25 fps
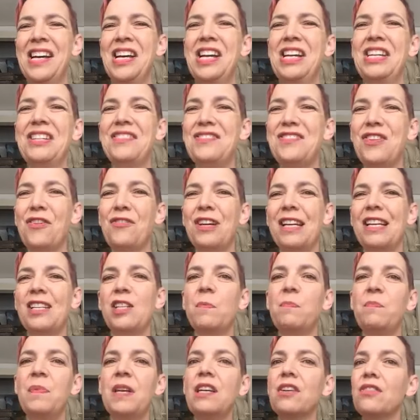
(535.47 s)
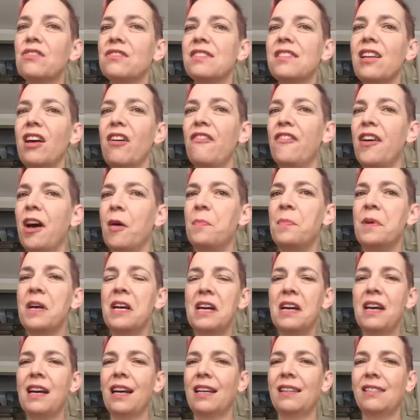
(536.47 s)
You don't get to beat yourself up
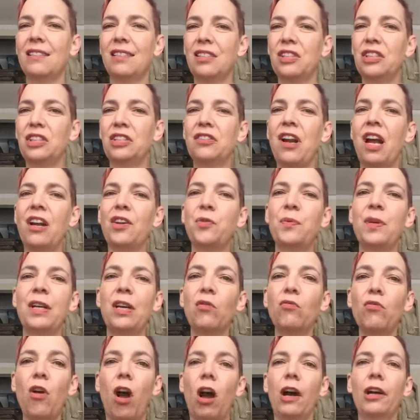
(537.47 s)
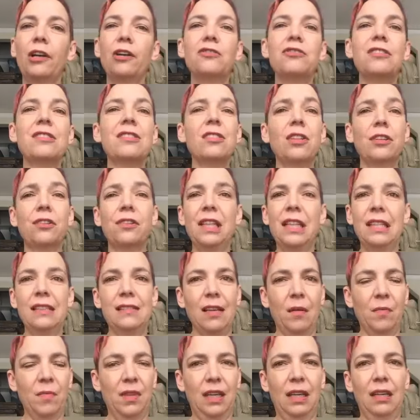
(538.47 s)
because you're not doing it wrong, you're just learning
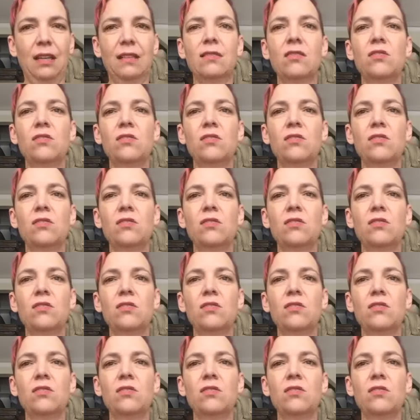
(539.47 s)
something.